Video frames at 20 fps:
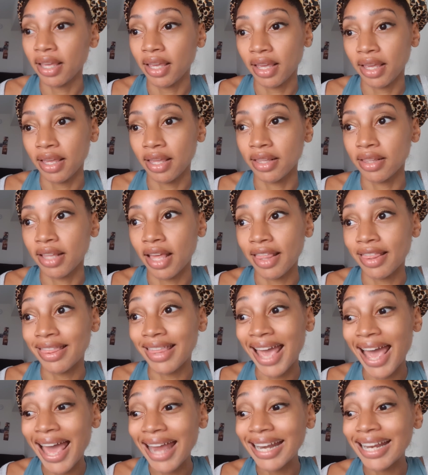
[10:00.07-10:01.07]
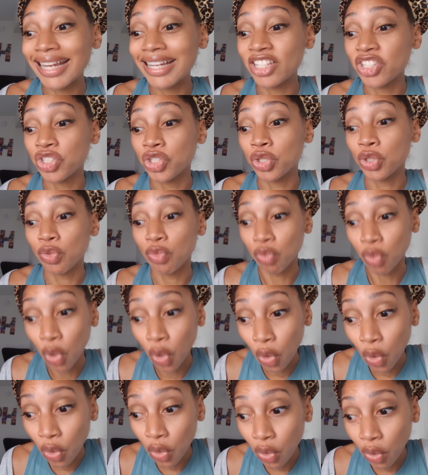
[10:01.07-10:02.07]
And that is your
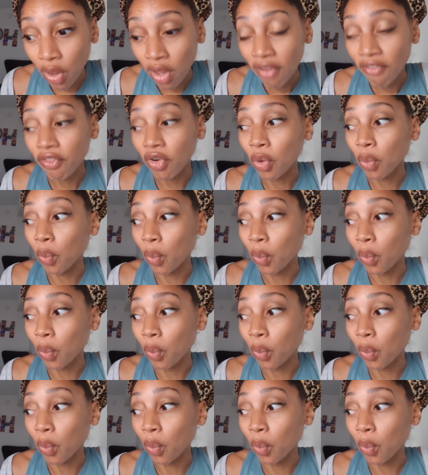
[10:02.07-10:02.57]
role for